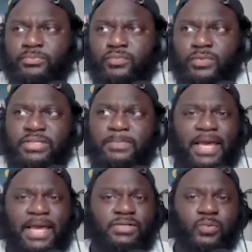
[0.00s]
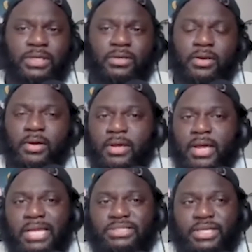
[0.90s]
this past week.
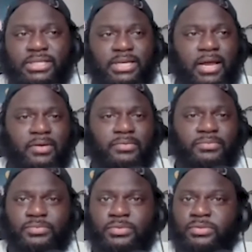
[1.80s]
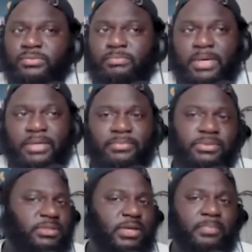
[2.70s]
I checked it out maybe
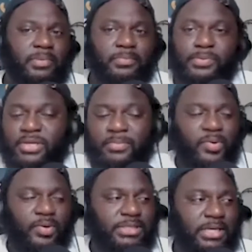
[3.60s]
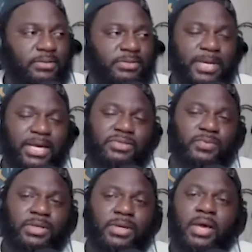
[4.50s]
some point in time this past
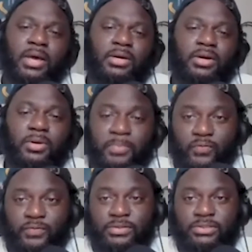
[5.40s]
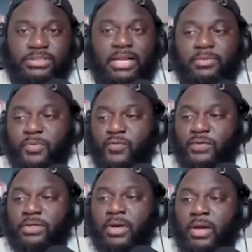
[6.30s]
week. Good movie, solid
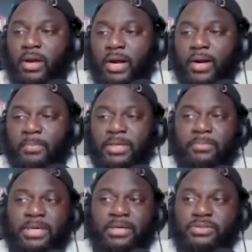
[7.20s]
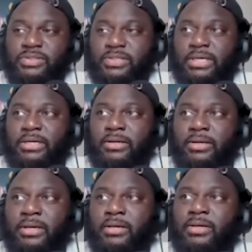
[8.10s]
movie. Meek Mills is in it.
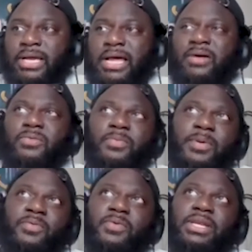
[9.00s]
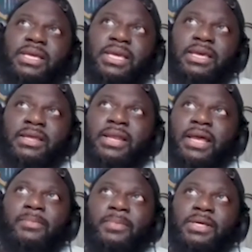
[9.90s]
I don't remember what the kid
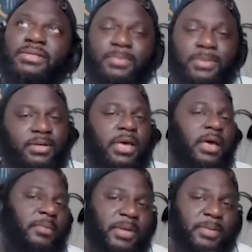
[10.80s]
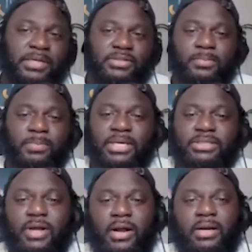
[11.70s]
name is, but Meek Mill's the big
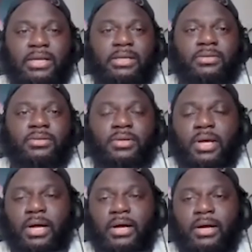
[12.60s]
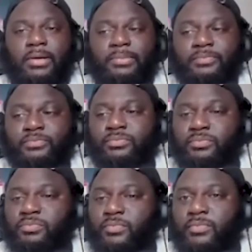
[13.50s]
star in it. And
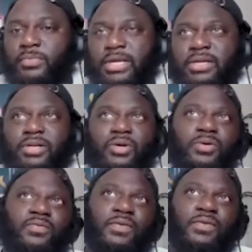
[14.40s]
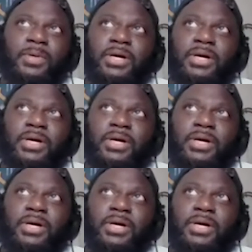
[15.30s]
the dude from